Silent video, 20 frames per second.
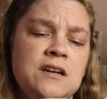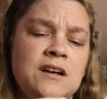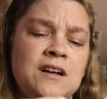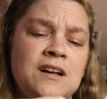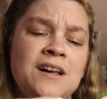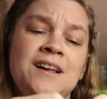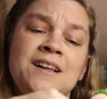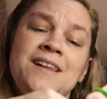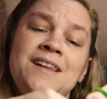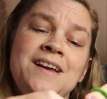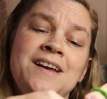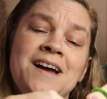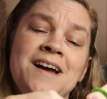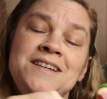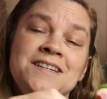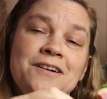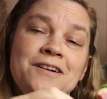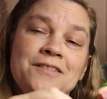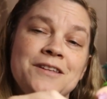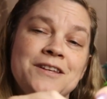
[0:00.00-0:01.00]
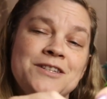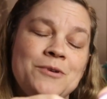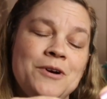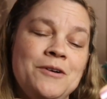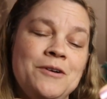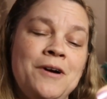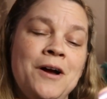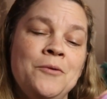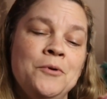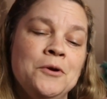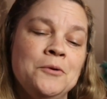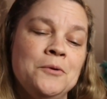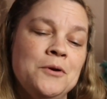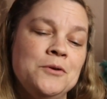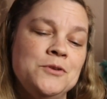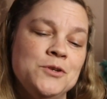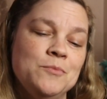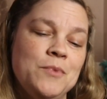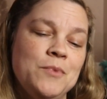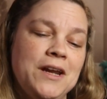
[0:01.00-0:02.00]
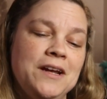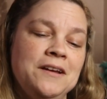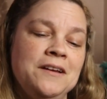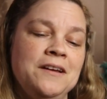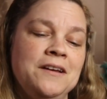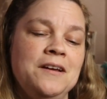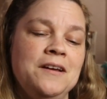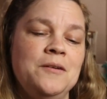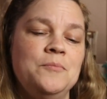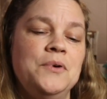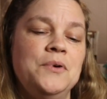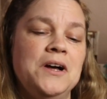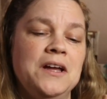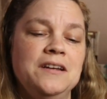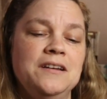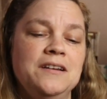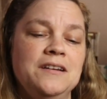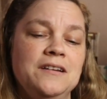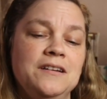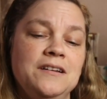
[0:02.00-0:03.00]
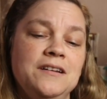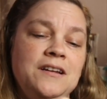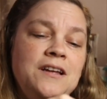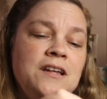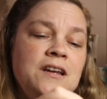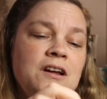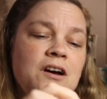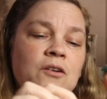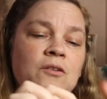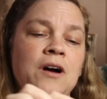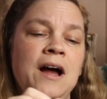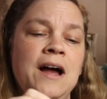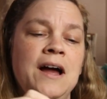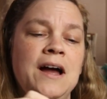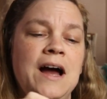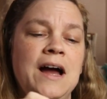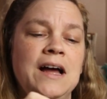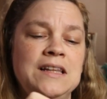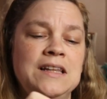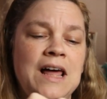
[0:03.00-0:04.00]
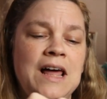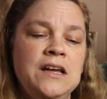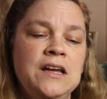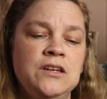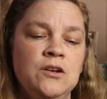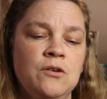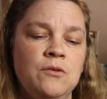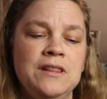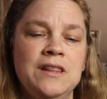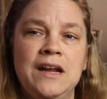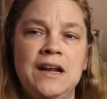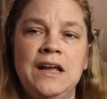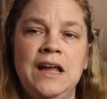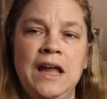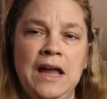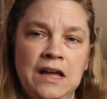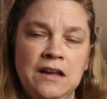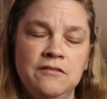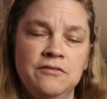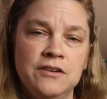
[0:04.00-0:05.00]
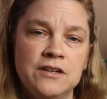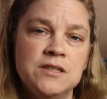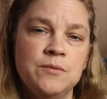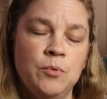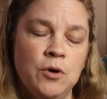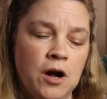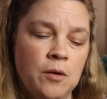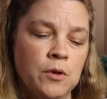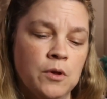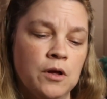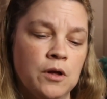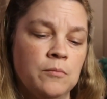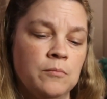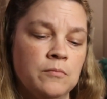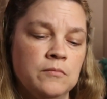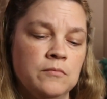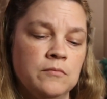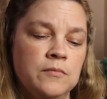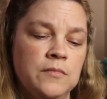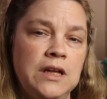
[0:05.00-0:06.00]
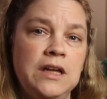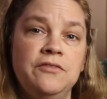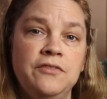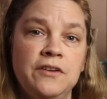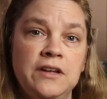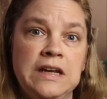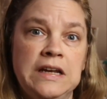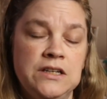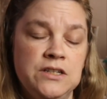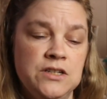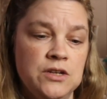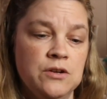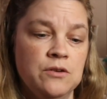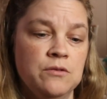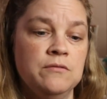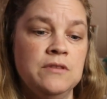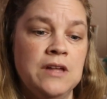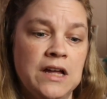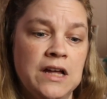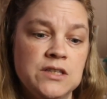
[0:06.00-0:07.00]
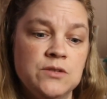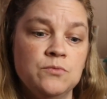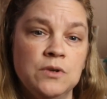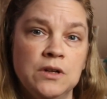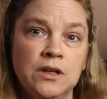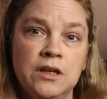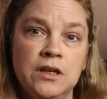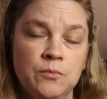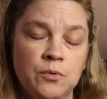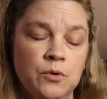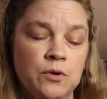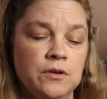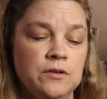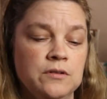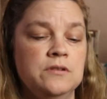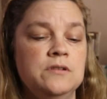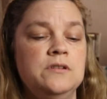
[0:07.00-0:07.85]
like I did on this row. I want to row too many. But, you know, I like knowing that I can fix a problem if I need to. That's really important.